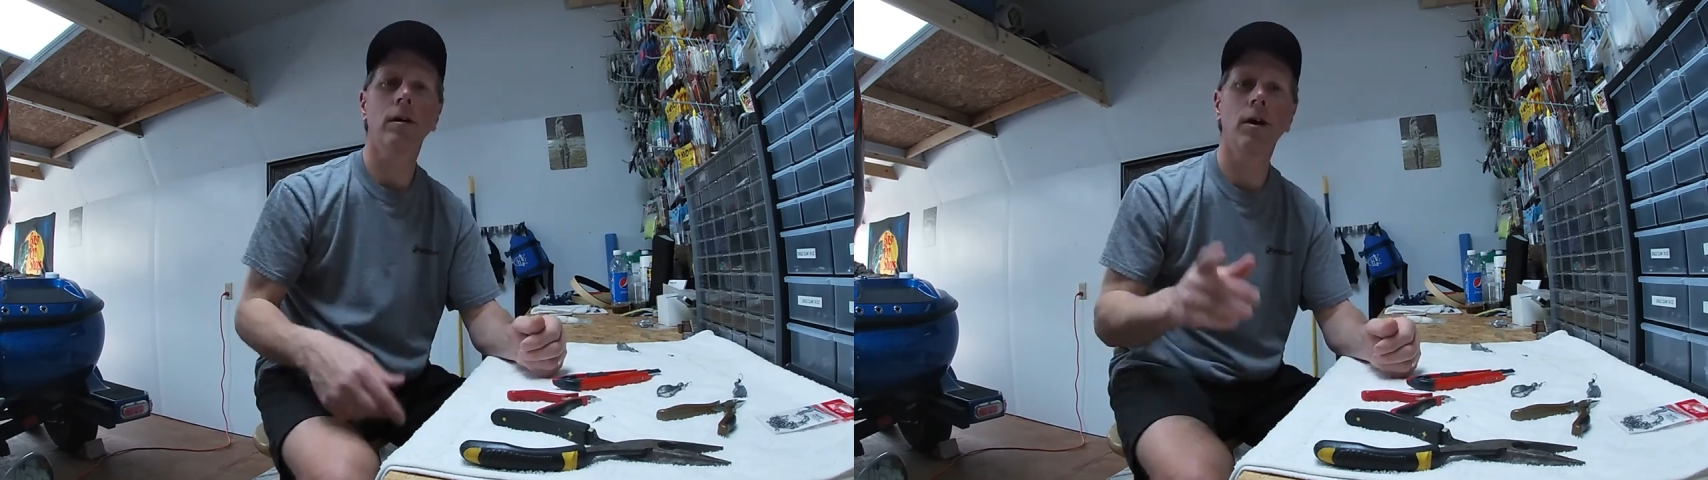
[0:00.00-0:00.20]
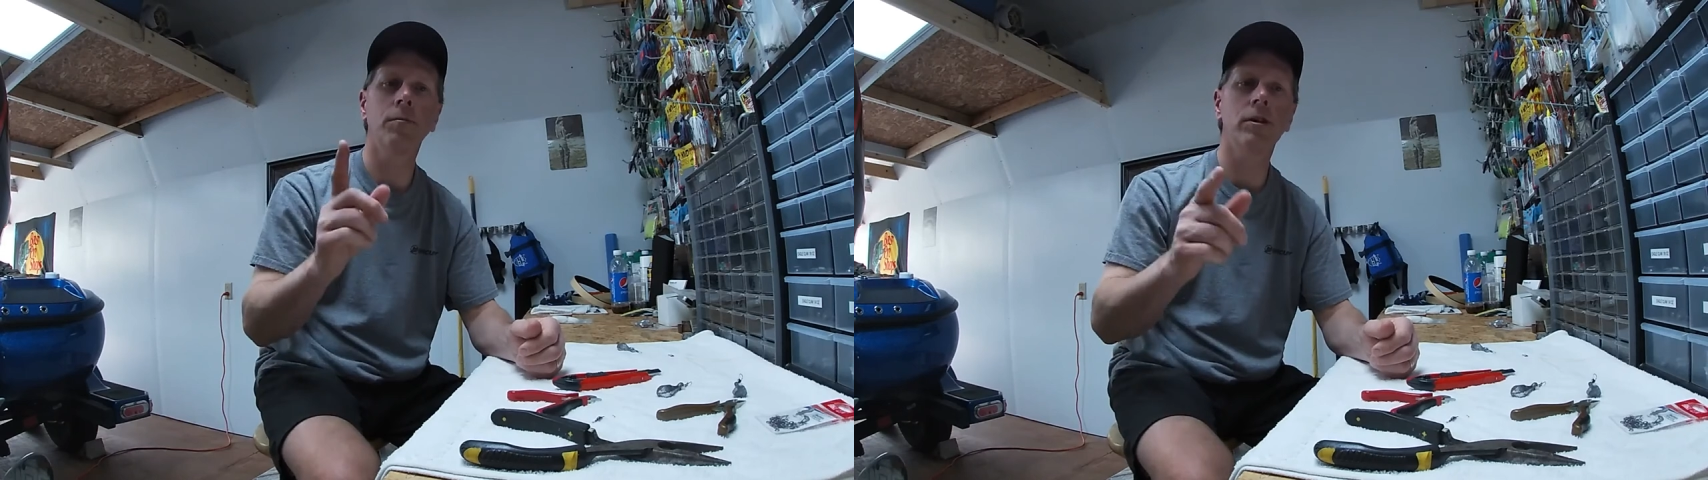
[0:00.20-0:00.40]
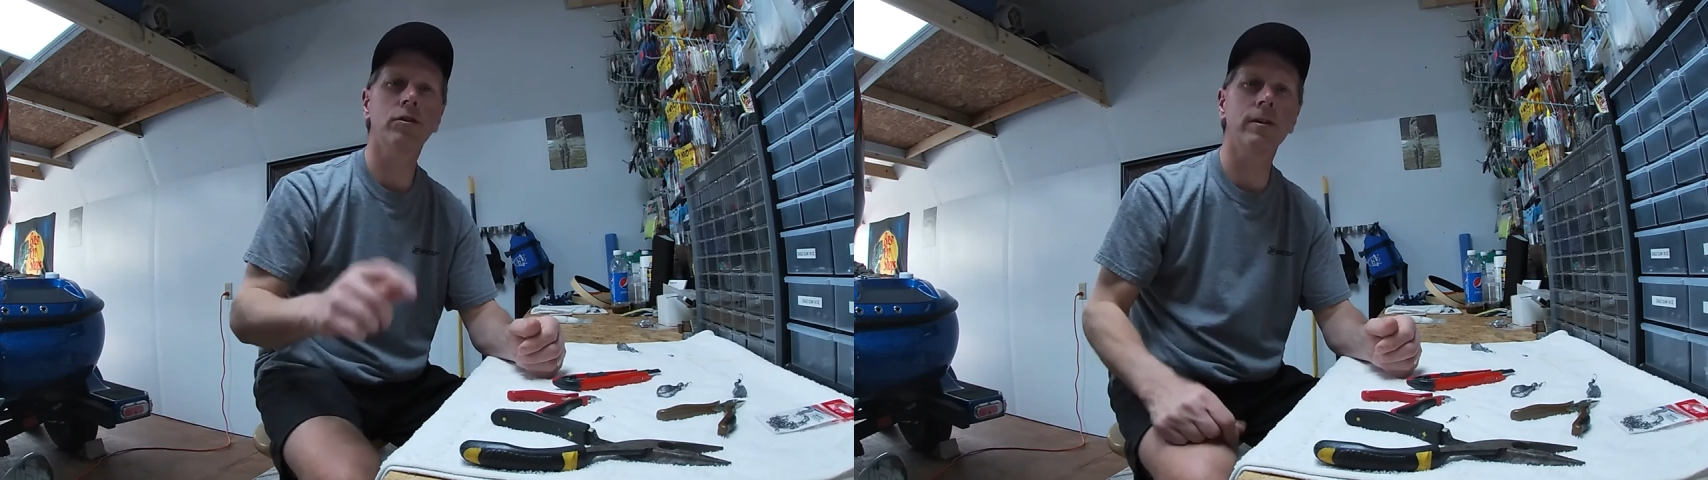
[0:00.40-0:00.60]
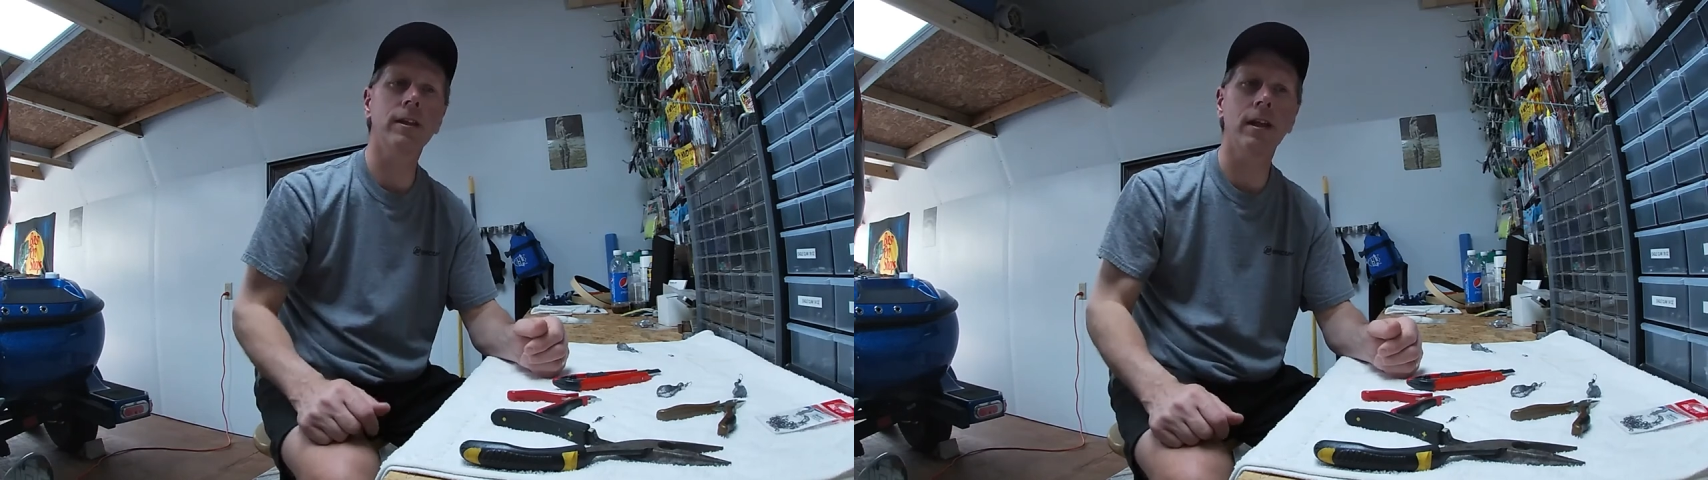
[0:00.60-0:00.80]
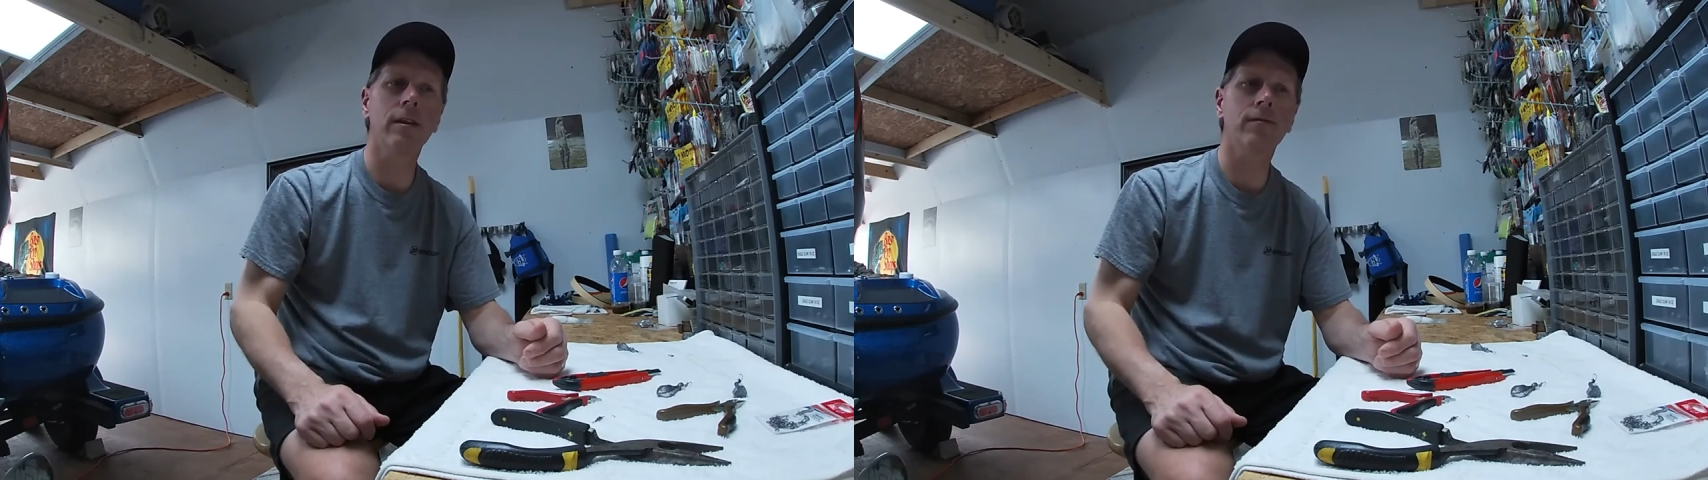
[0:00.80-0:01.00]
hope you enjoyed
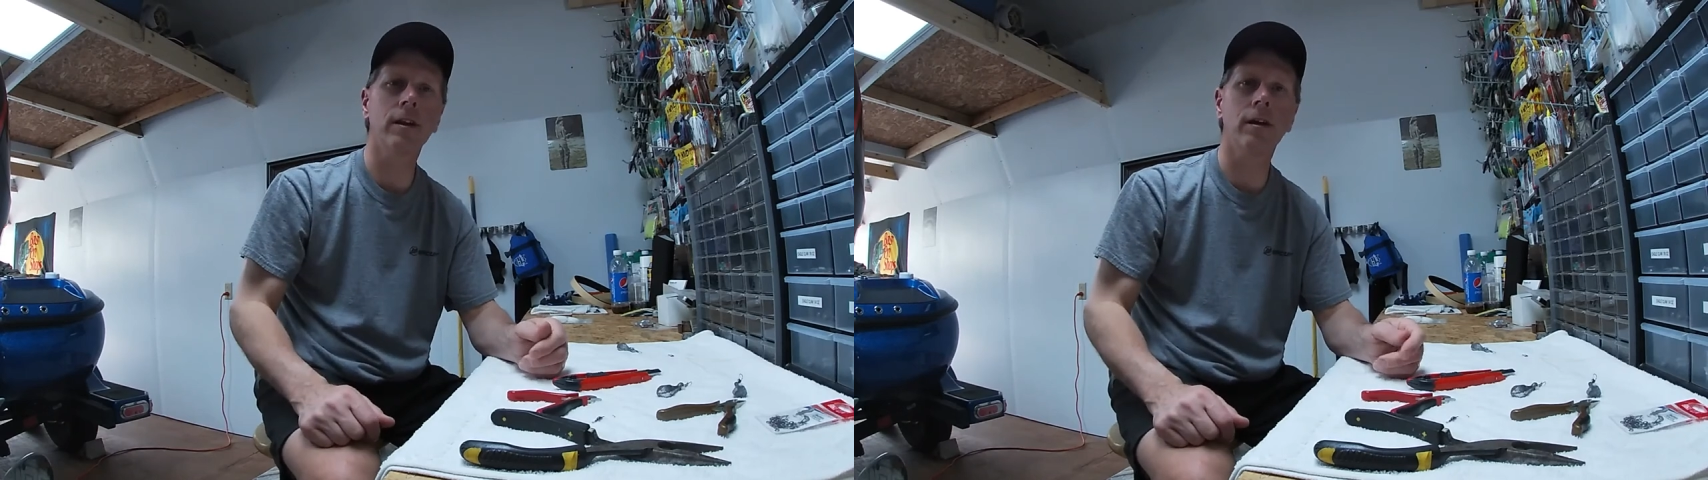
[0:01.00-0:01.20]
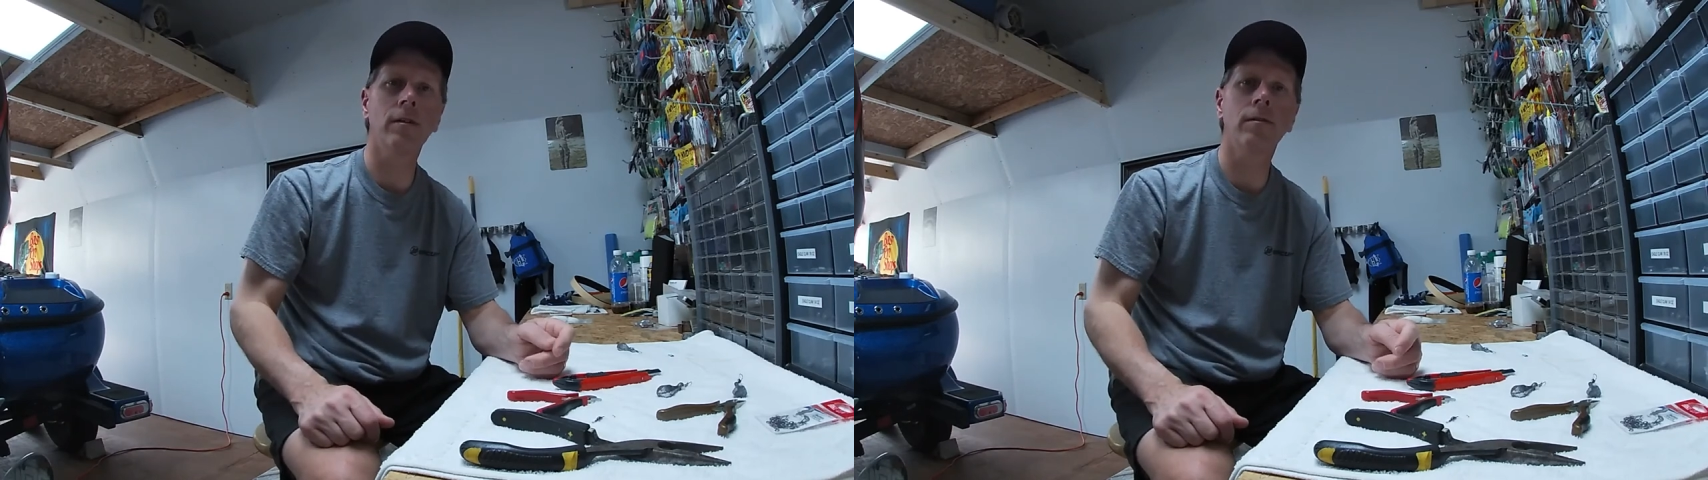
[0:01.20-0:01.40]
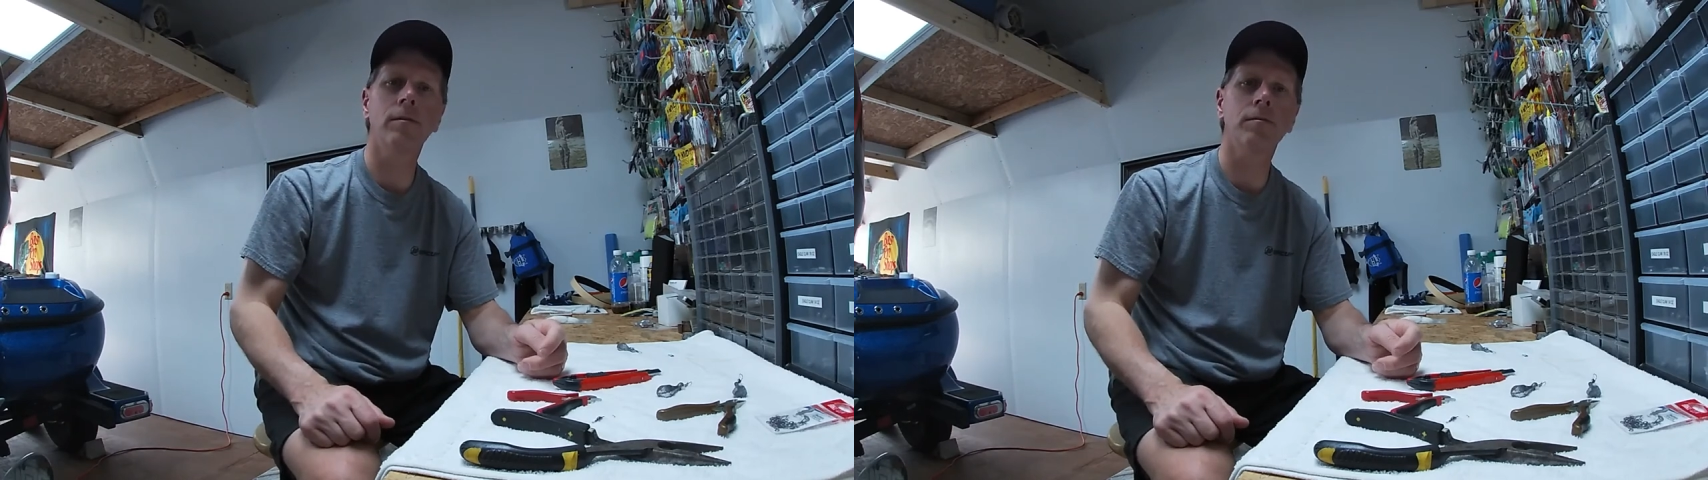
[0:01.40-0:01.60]
today's video.